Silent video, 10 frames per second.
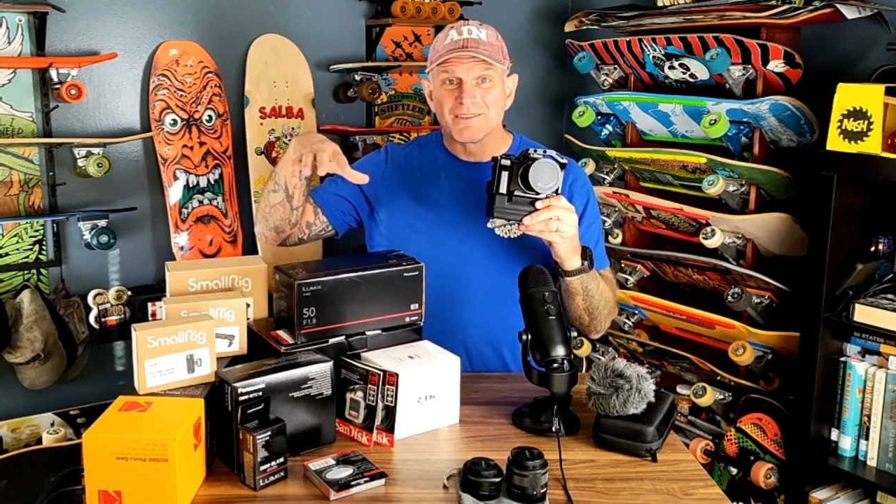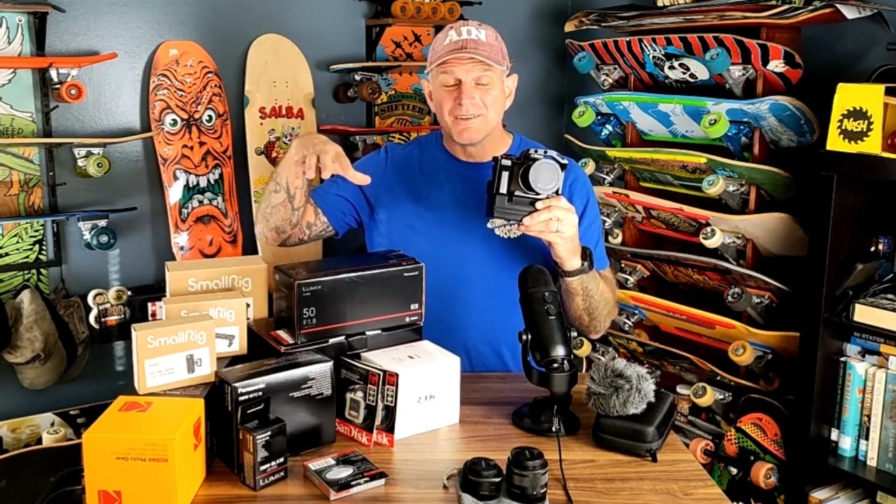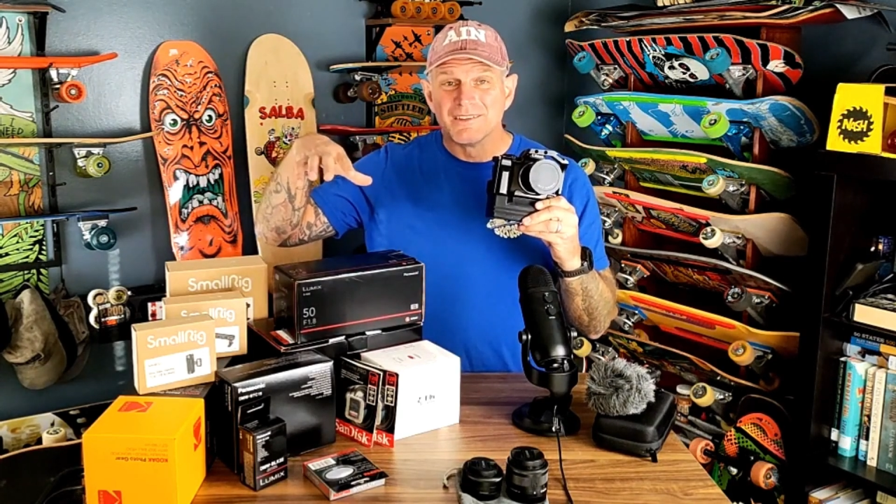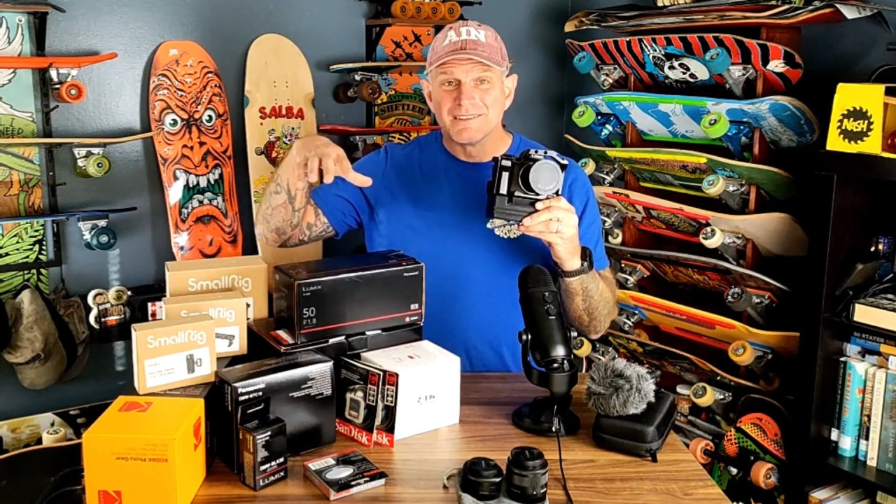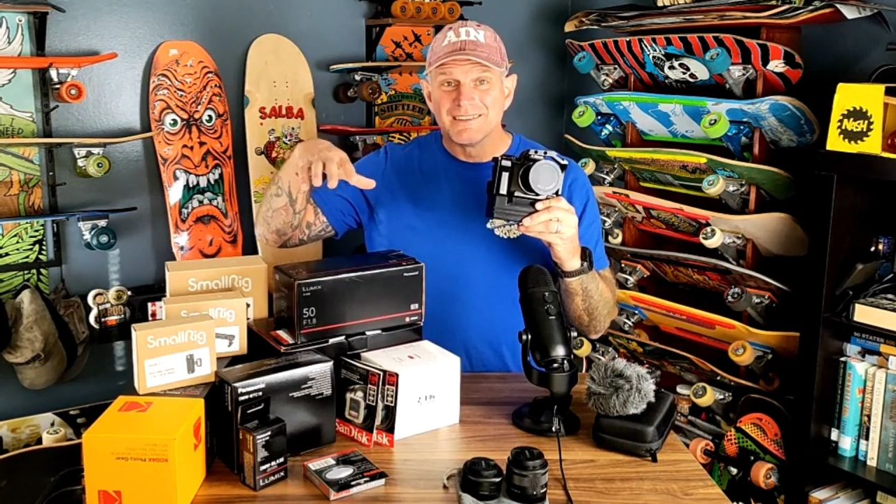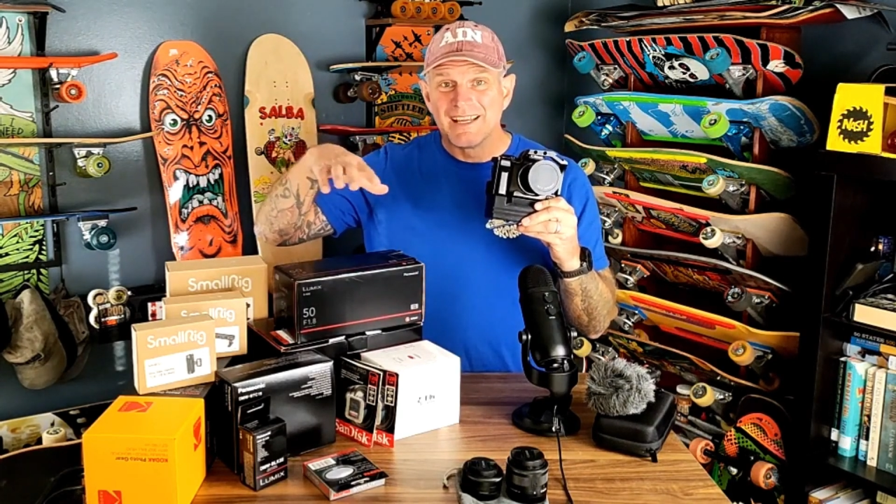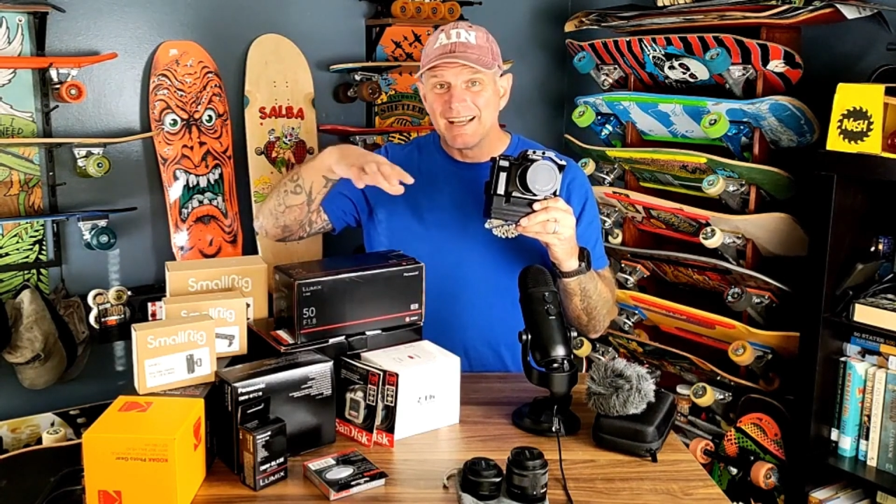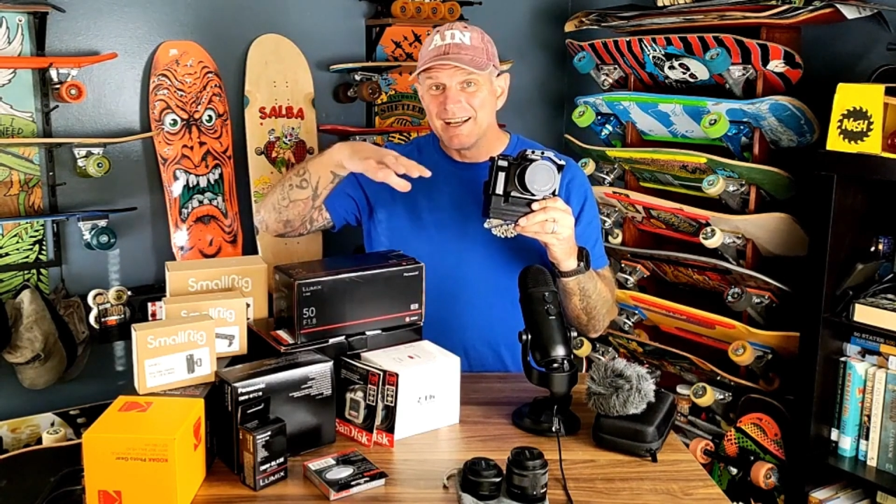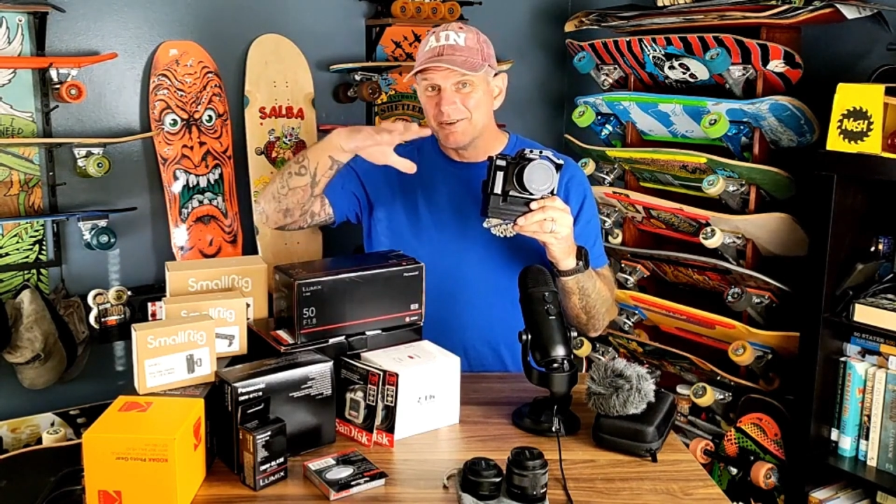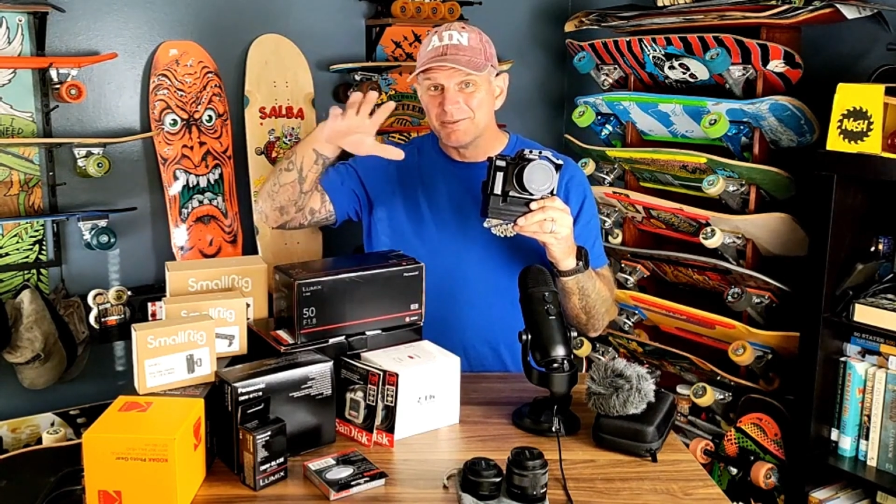all this
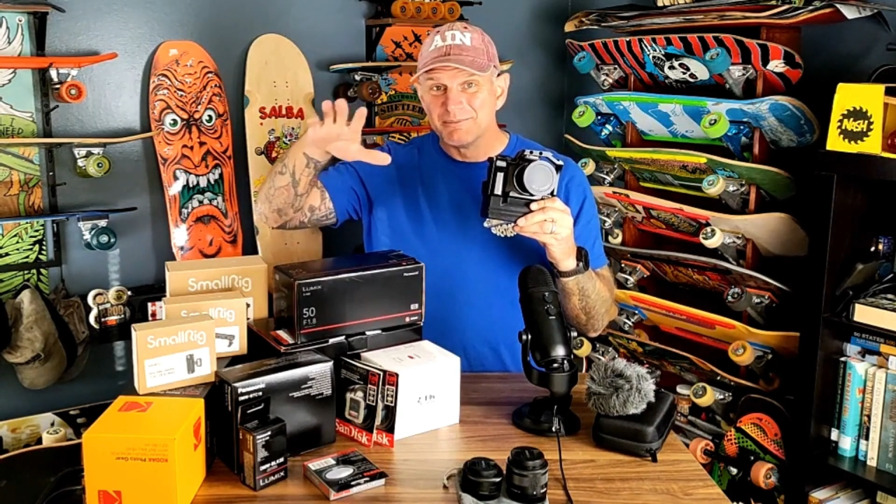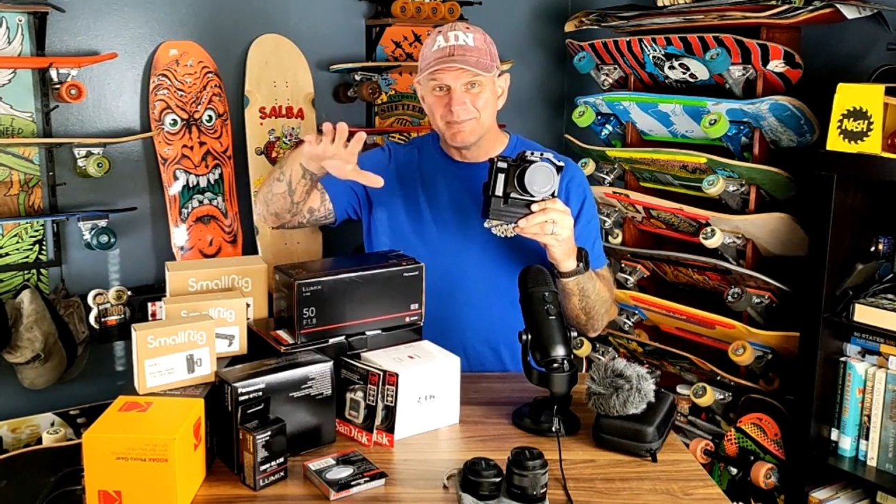now.